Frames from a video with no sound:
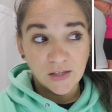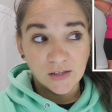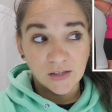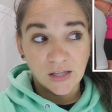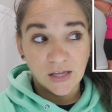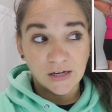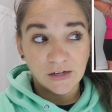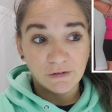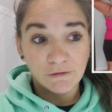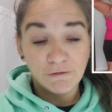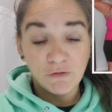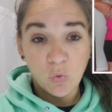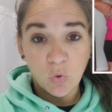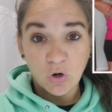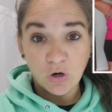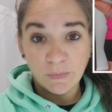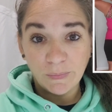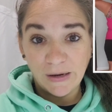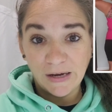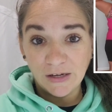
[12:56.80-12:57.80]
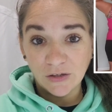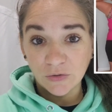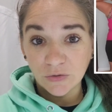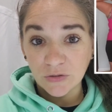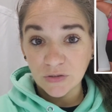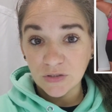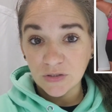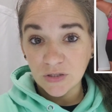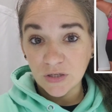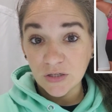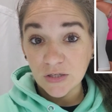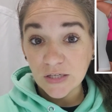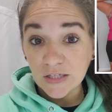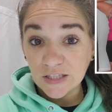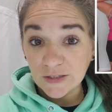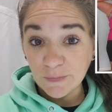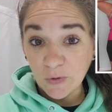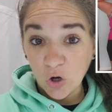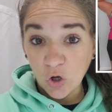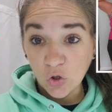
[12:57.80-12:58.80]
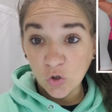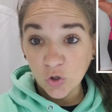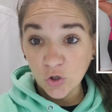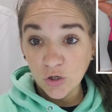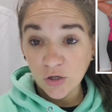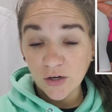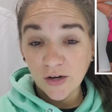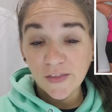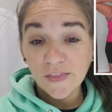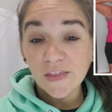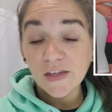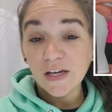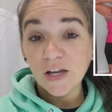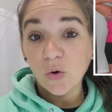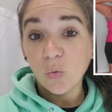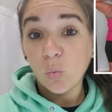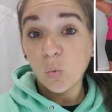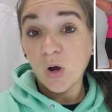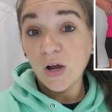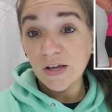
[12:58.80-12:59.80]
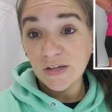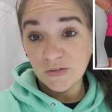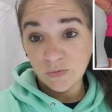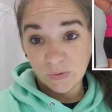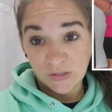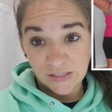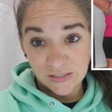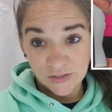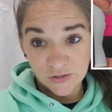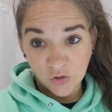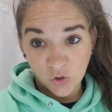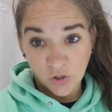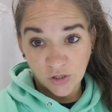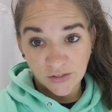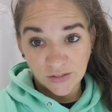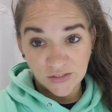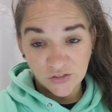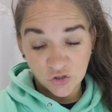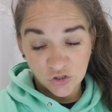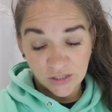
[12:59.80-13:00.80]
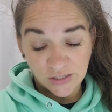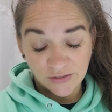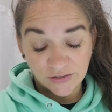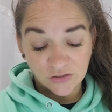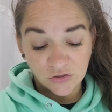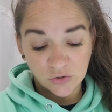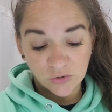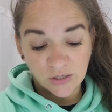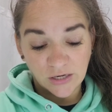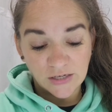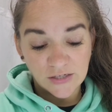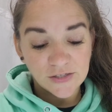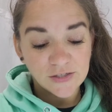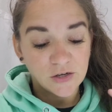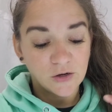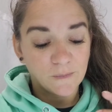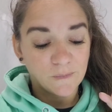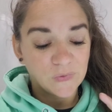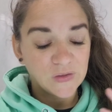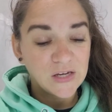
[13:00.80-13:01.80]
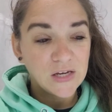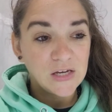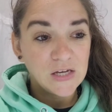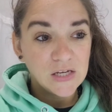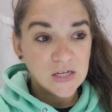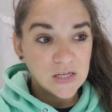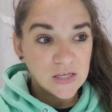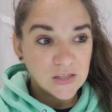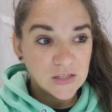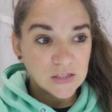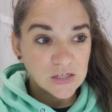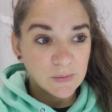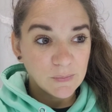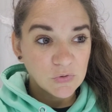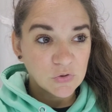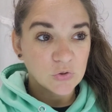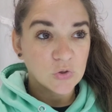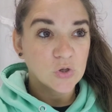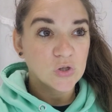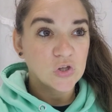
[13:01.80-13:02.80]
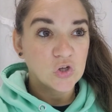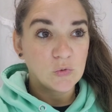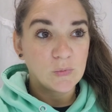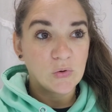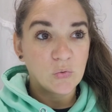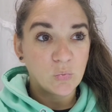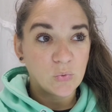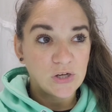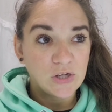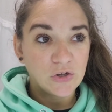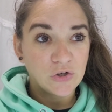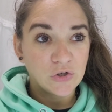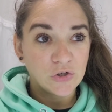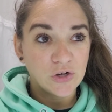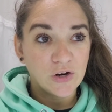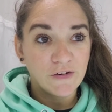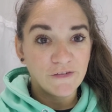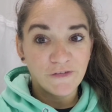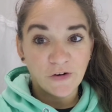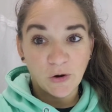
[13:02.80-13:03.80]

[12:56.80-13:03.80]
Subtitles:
like 4 pounds smaller than I was when I started this challenge. Okay, so the numbers are a little bit weird